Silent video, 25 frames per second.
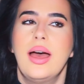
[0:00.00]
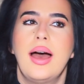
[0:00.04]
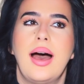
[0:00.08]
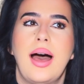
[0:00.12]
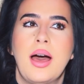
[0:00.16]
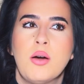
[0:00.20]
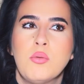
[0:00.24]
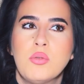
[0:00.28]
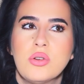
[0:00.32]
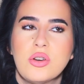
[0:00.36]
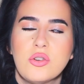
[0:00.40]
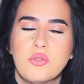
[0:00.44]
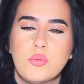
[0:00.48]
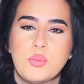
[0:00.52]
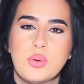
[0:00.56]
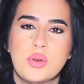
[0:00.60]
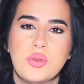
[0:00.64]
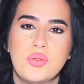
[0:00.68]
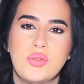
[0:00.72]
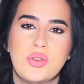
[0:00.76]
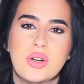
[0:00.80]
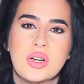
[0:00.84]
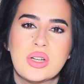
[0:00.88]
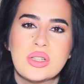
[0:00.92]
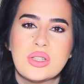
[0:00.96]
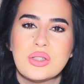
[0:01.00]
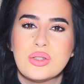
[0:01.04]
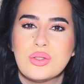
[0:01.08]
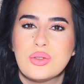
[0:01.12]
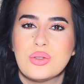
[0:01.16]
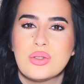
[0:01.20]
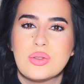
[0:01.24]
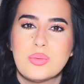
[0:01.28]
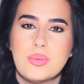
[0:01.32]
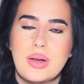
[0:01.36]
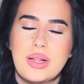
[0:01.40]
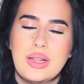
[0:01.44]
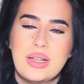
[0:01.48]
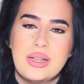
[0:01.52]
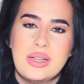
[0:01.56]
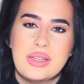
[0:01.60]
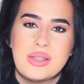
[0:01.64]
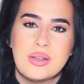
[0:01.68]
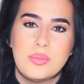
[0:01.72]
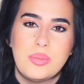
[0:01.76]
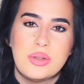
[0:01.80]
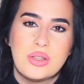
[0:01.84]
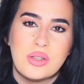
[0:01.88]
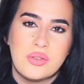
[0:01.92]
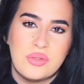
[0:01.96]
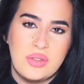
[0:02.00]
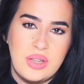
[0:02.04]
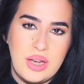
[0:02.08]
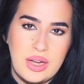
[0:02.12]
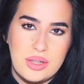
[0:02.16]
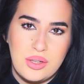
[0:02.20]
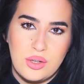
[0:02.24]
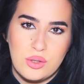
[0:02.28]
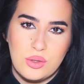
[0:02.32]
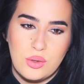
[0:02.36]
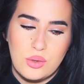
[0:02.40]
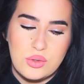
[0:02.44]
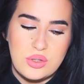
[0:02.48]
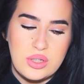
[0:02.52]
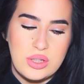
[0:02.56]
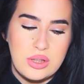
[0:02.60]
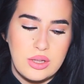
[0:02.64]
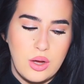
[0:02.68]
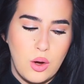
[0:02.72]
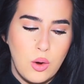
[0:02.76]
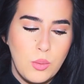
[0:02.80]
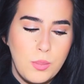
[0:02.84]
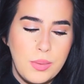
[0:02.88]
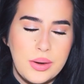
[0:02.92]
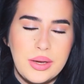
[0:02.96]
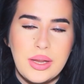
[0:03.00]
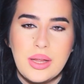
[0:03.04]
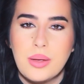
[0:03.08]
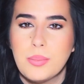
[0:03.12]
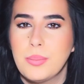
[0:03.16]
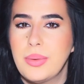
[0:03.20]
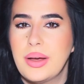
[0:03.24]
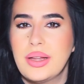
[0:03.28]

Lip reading: I would have preferred to smell a little bit of the other notes in the opening,